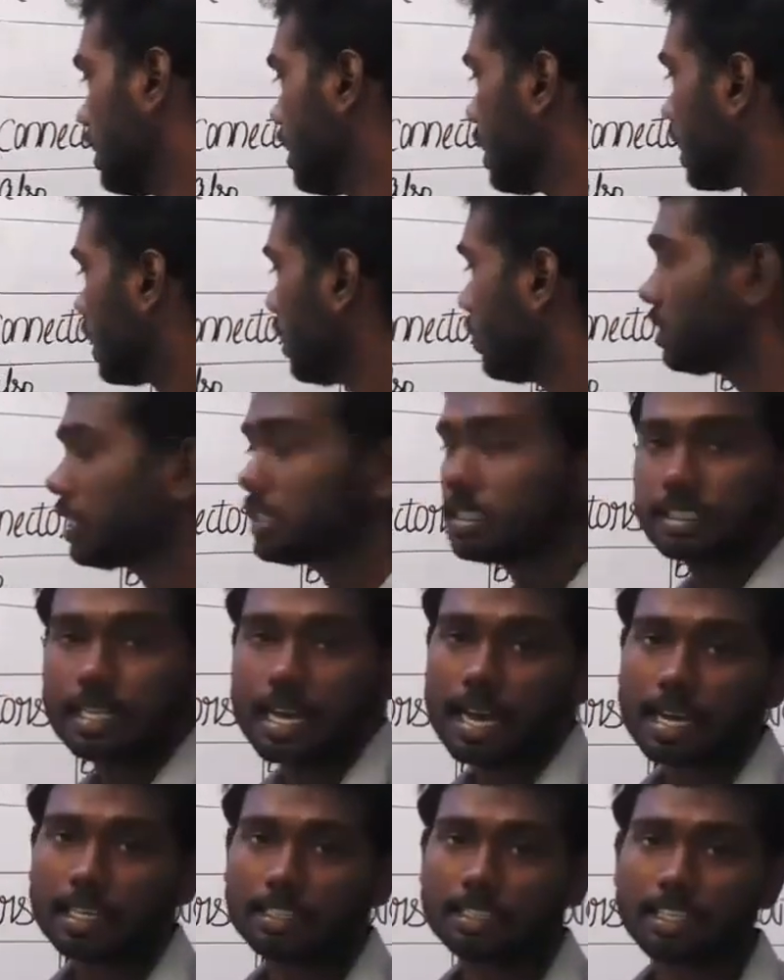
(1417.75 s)
gives us
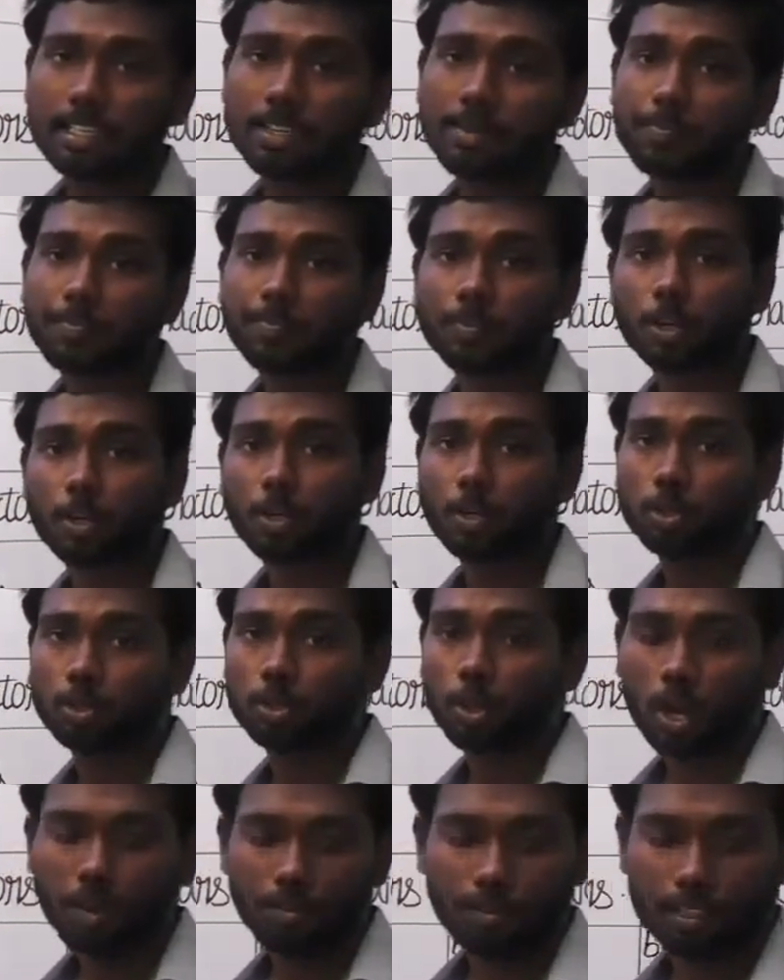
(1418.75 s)
direction to
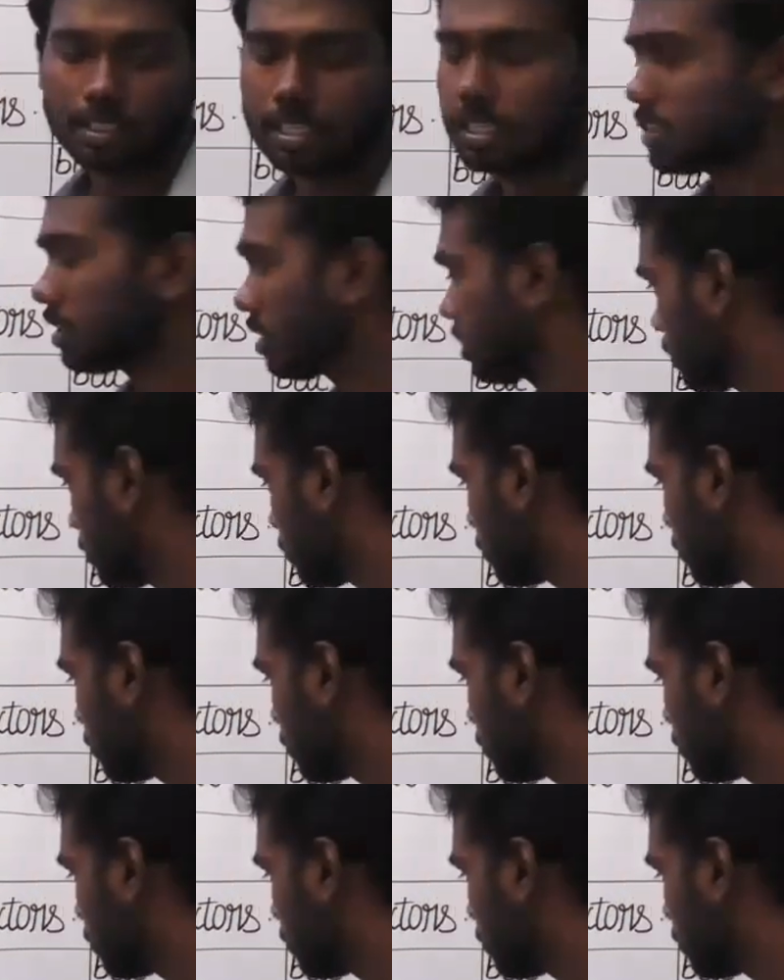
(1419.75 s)
solve the things.